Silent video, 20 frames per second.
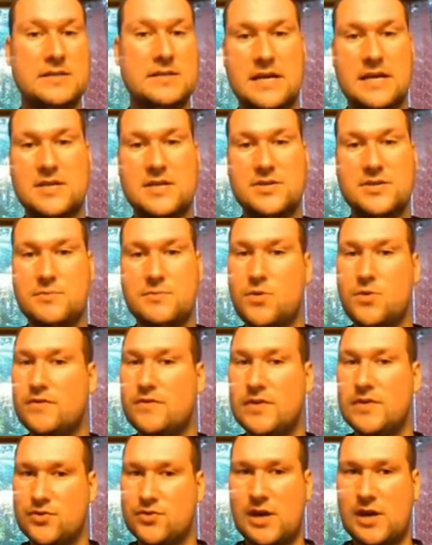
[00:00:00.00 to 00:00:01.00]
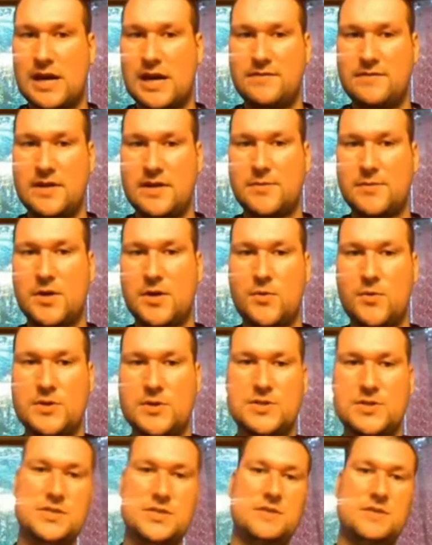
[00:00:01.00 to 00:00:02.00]
and it's actually more of a dry vapor,
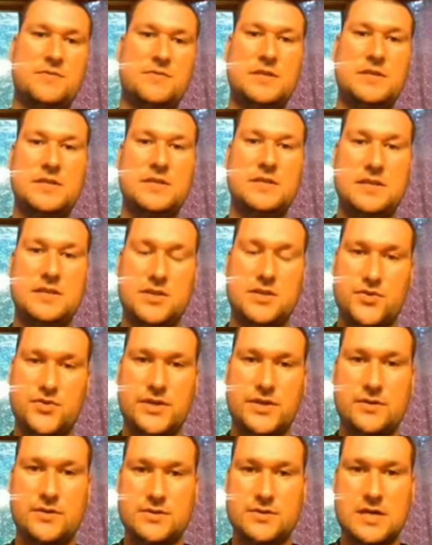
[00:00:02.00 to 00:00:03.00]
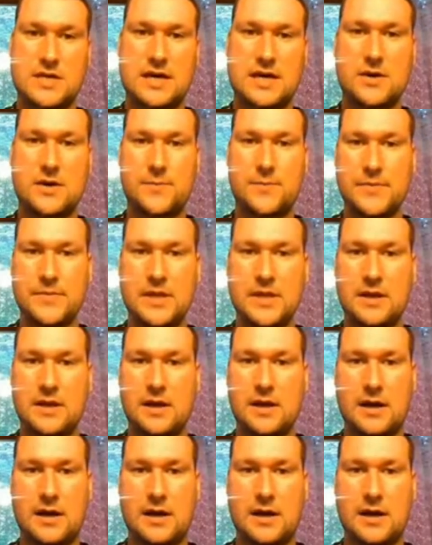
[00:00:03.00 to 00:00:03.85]
which is different than the trio style,